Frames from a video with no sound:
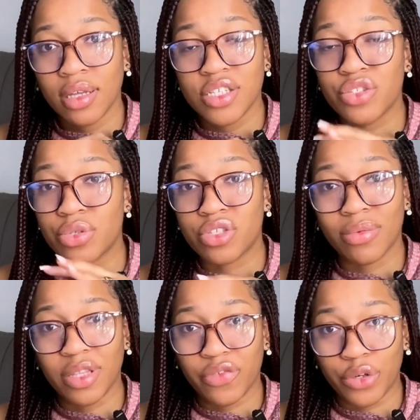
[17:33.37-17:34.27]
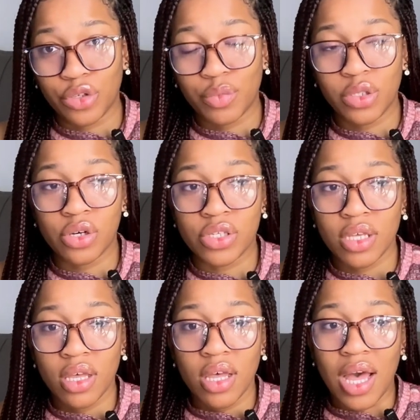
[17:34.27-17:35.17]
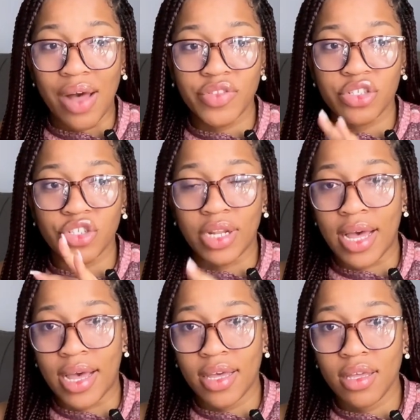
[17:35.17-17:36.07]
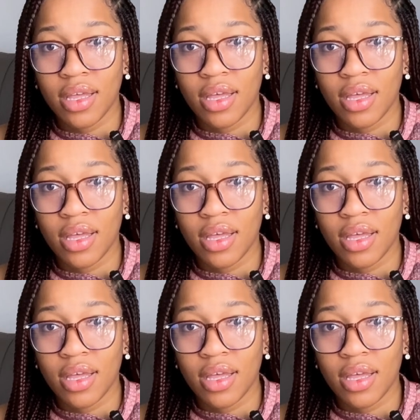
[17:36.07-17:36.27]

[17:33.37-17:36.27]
is doing something for you, because after July,